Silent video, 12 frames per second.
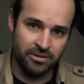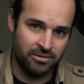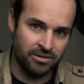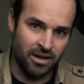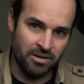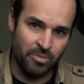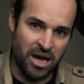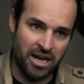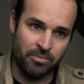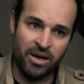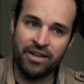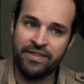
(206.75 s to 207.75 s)
talk bad
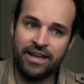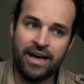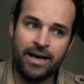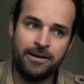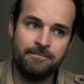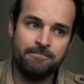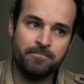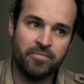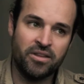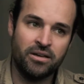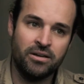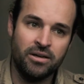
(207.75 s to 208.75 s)
about that,
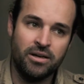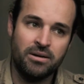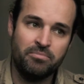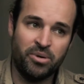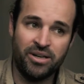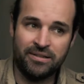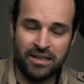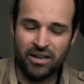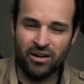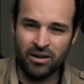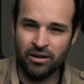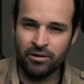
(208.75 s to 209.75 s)
but they
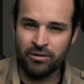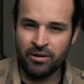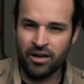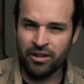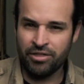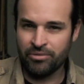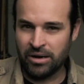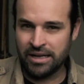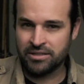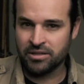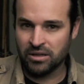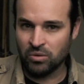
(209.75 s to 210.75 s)
are a threat
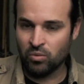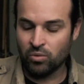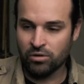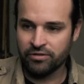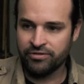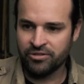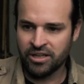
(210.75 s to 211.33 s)
to the wolf.